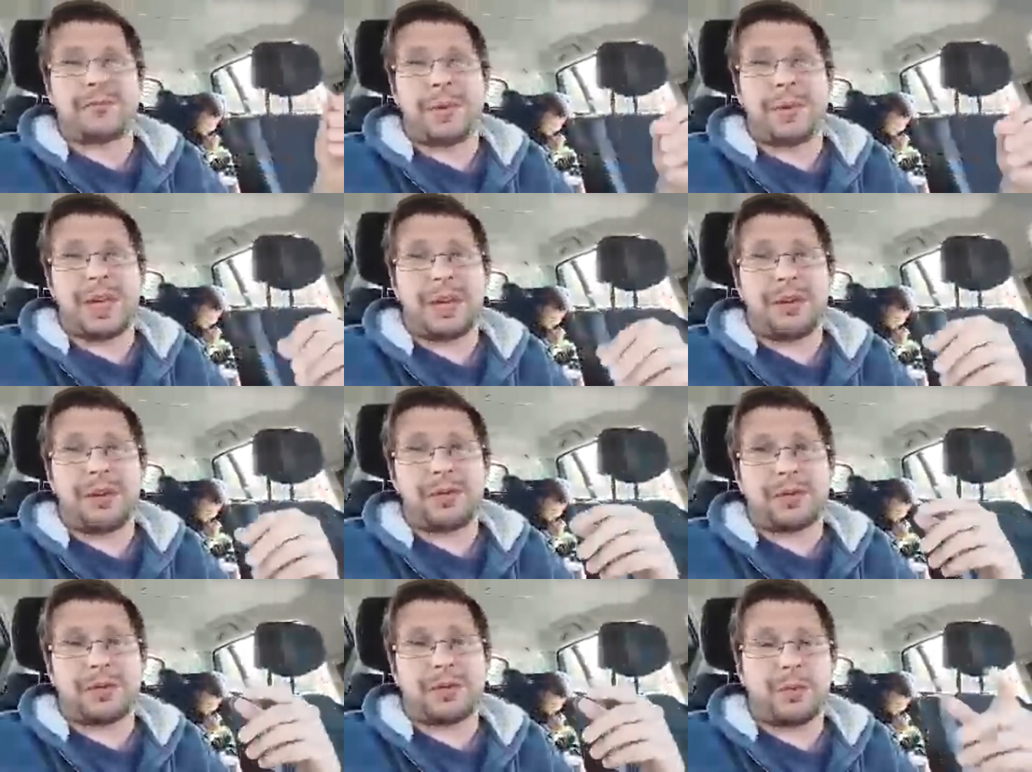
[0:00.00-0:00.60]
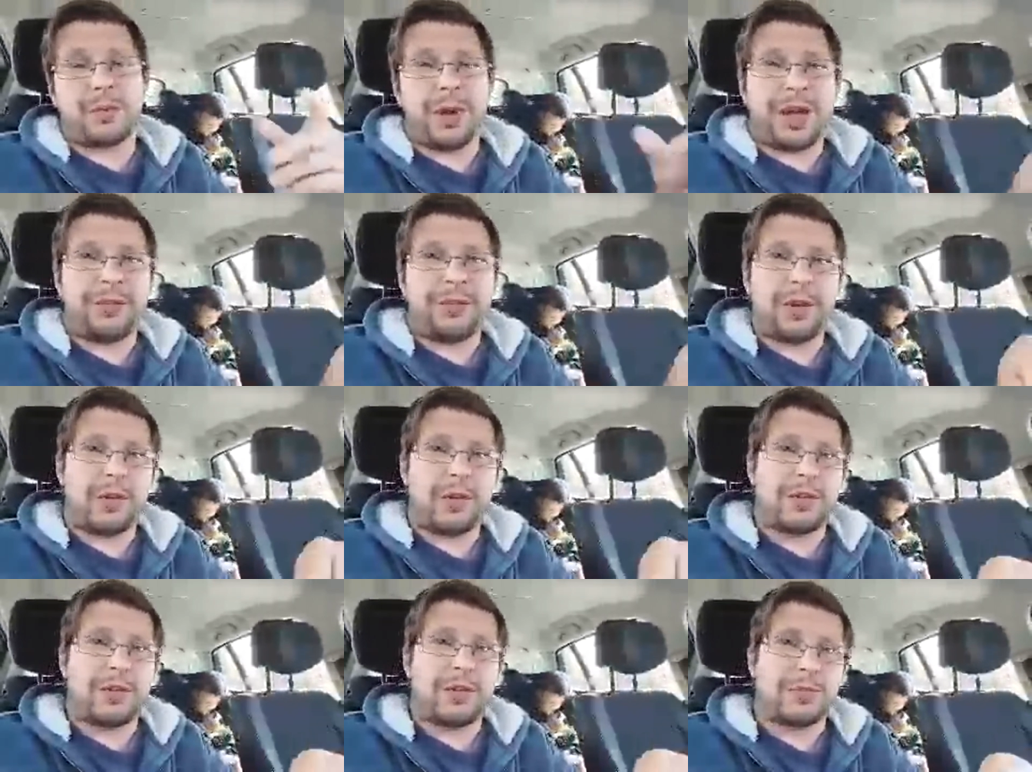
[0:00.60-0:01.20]
So keep your
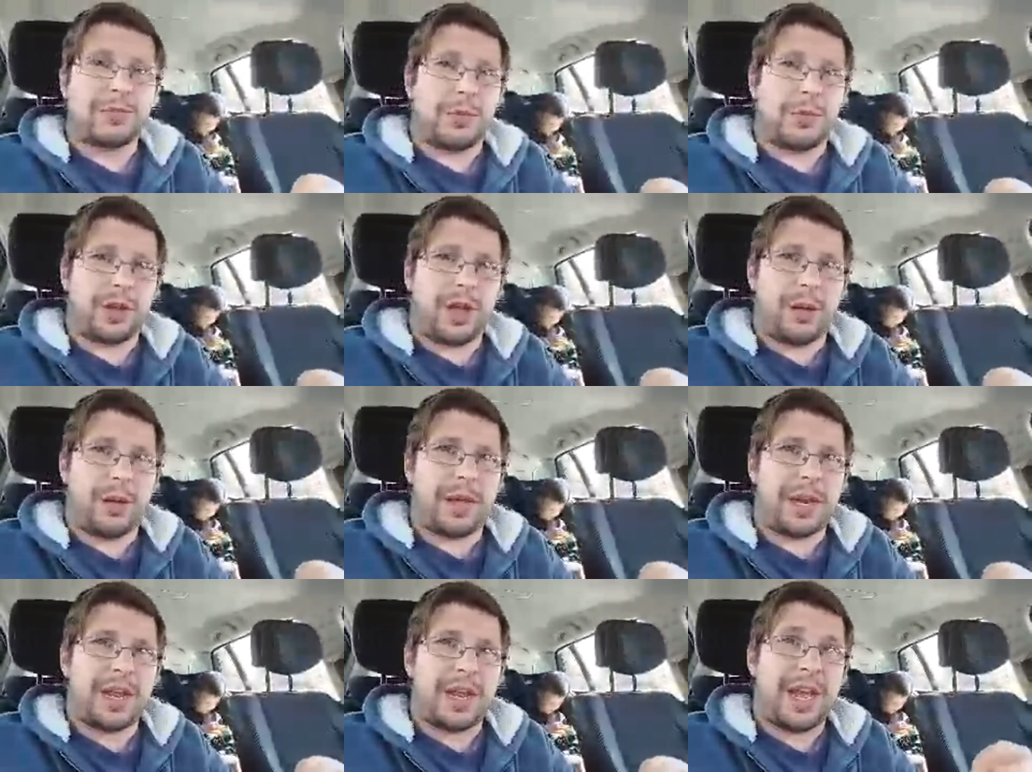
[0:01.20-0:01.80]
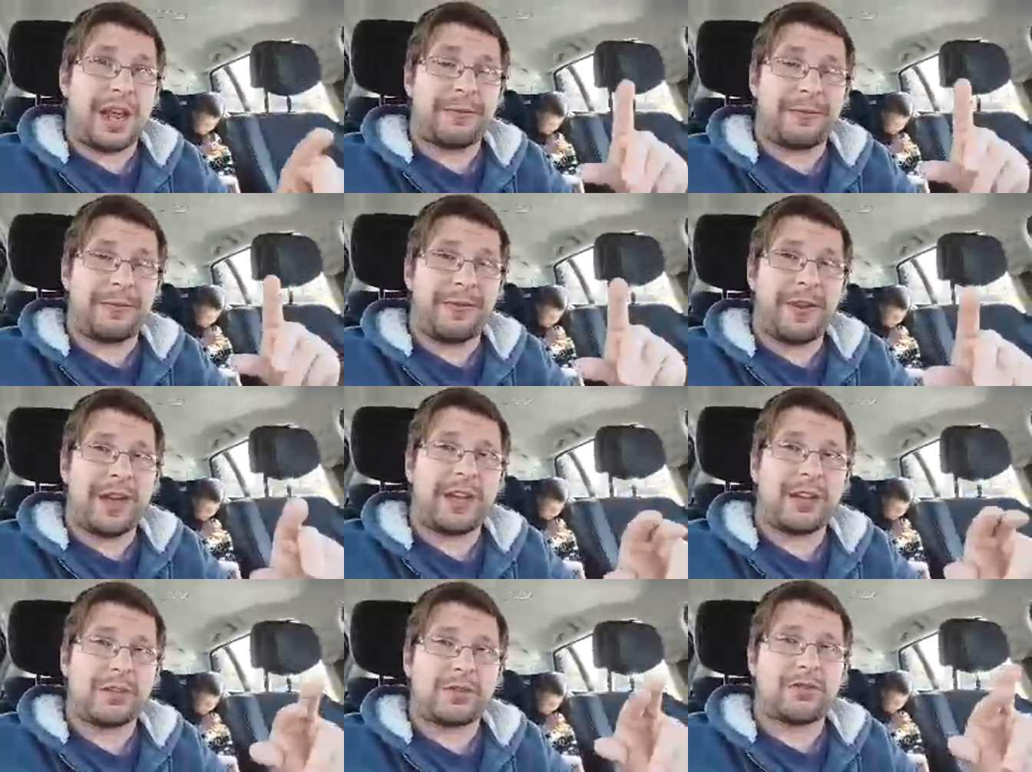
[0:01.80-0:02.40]
eyes peeled. We'll have loads more
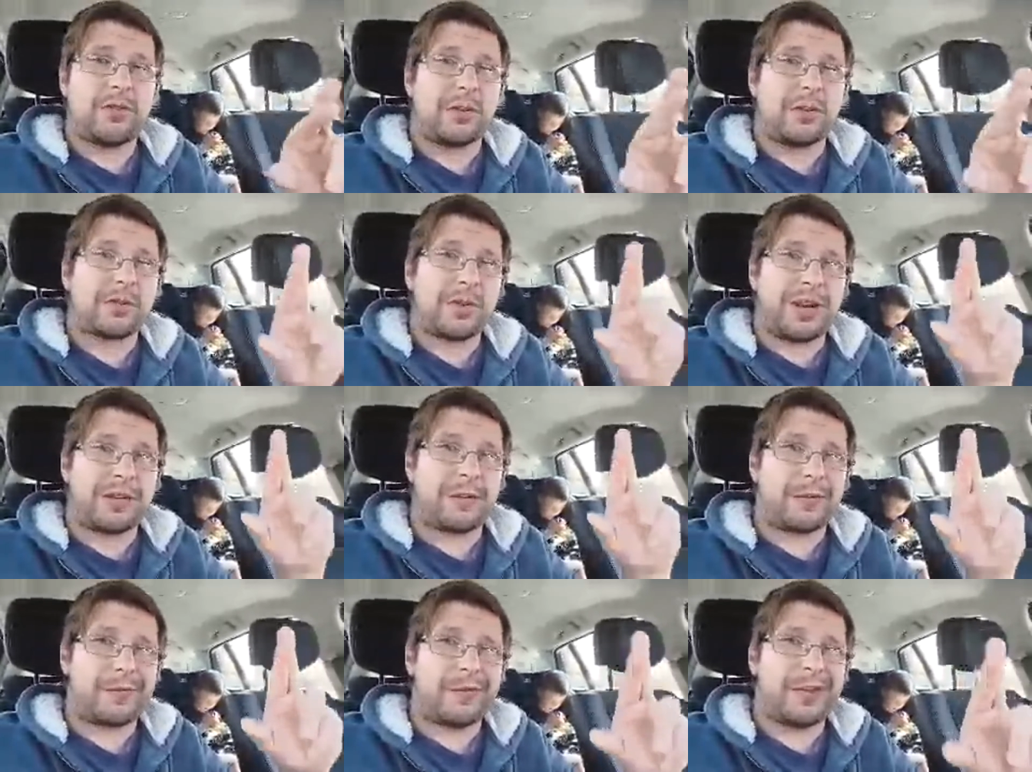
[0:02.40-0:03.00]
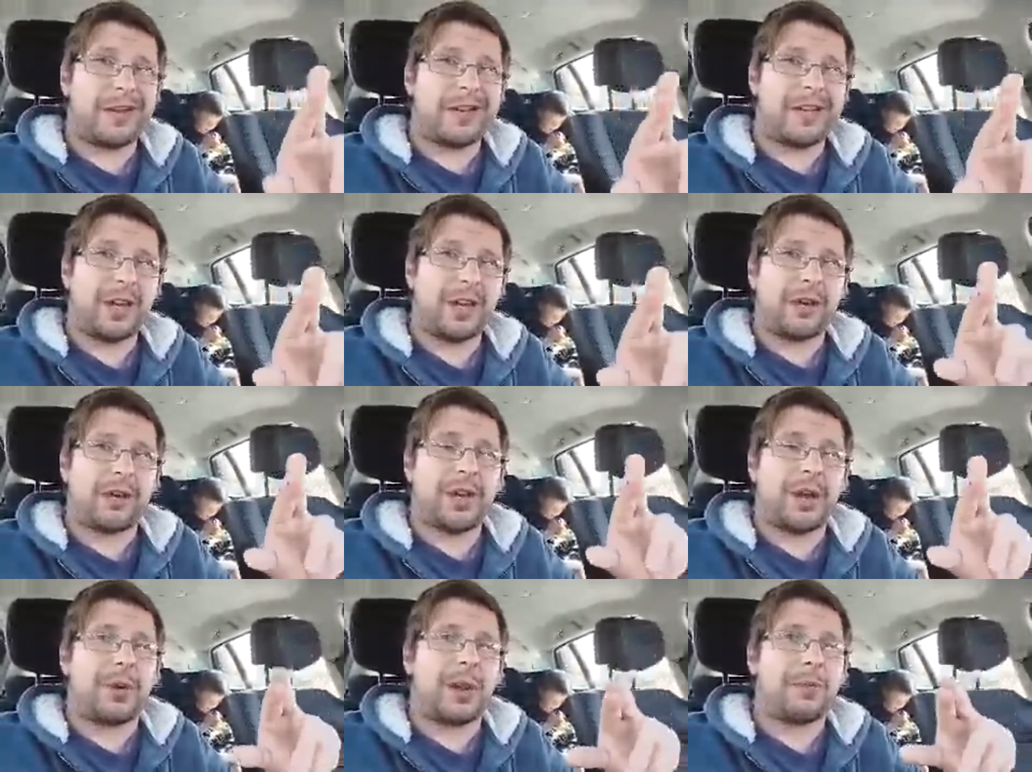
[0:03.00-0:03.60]
coming. And fingers crossed,
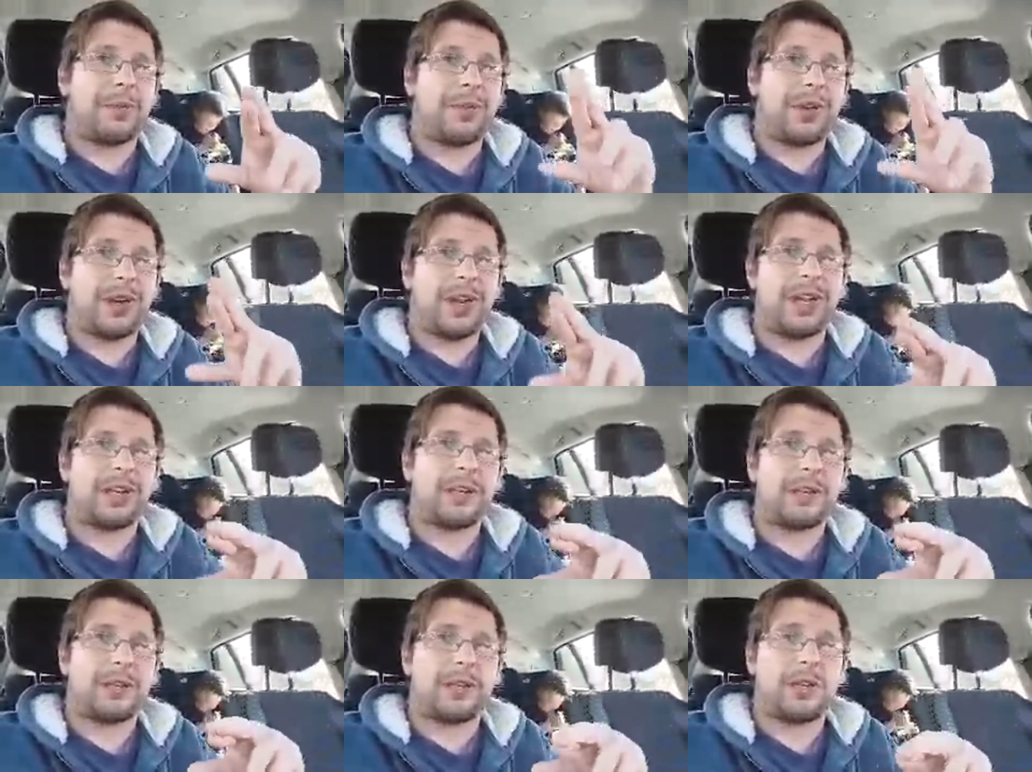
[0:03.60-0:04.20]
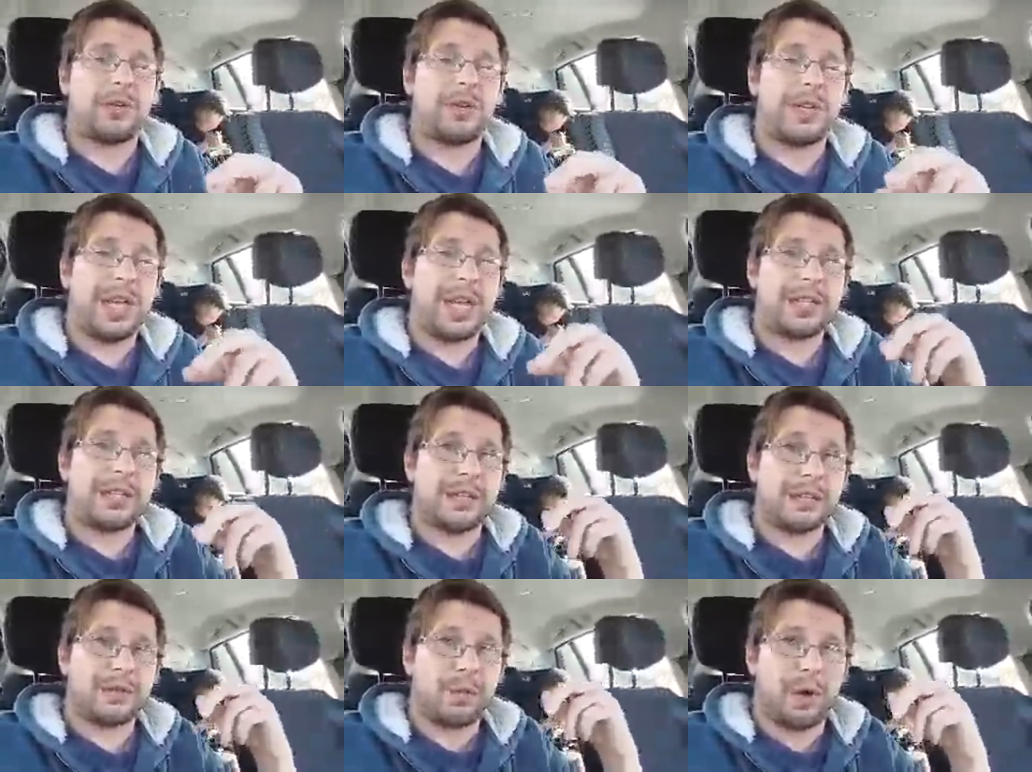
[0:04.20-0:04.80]
we'll have a video coming up in the
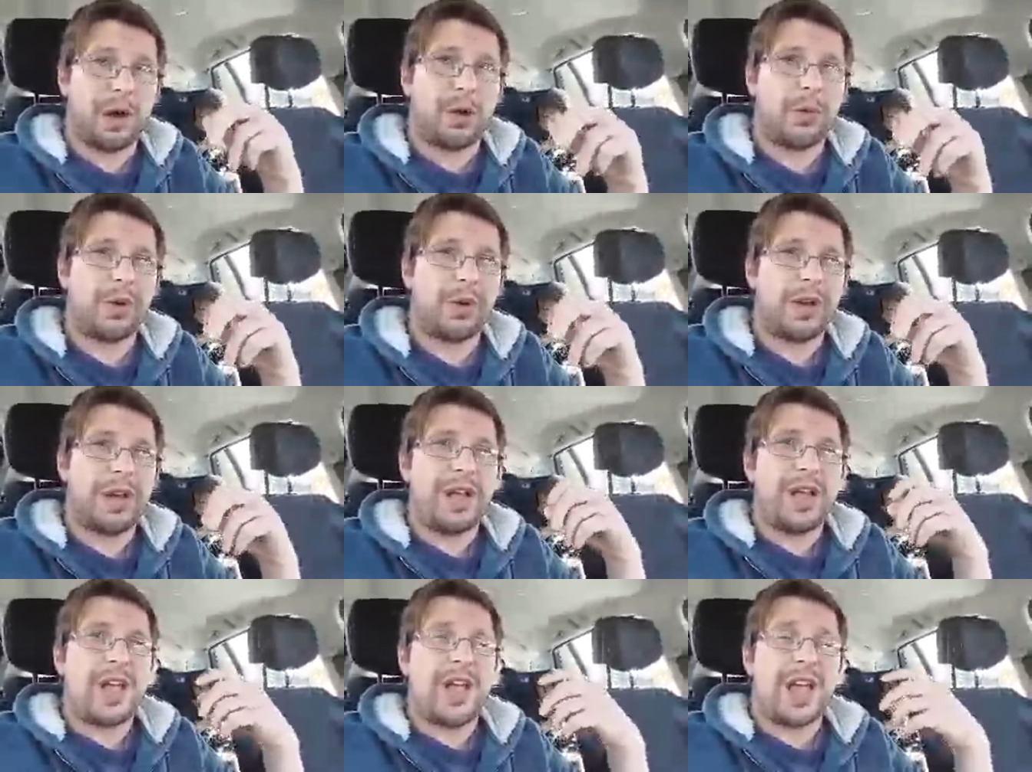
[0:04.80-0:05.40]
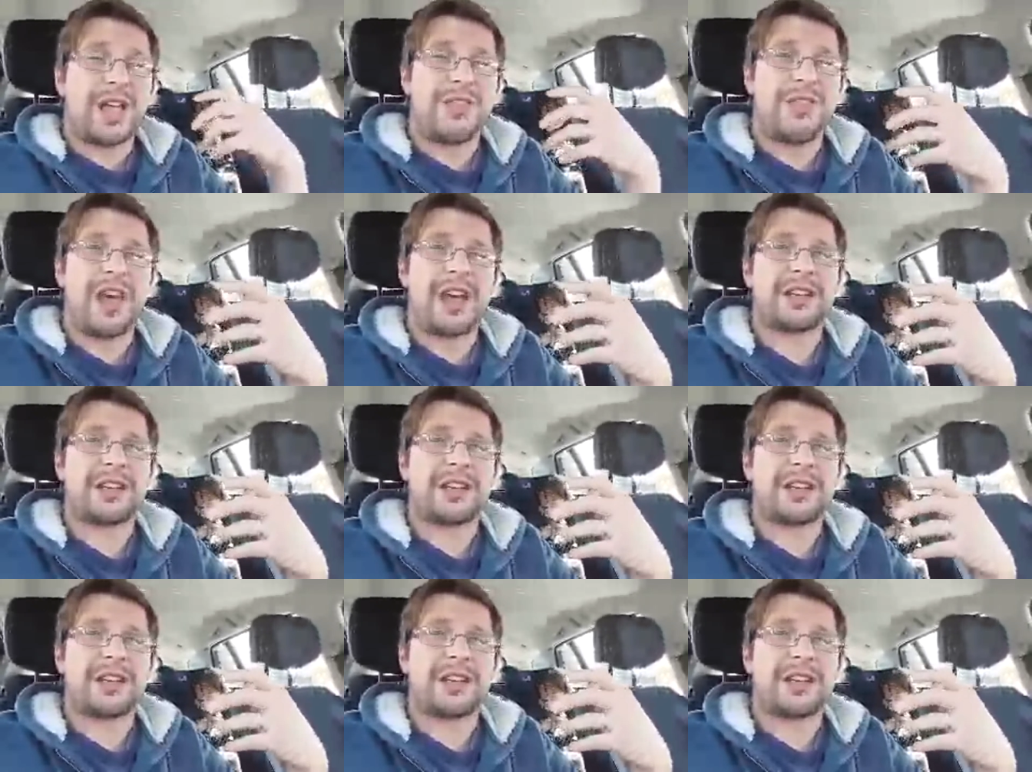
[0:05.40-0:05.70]
next few days as well.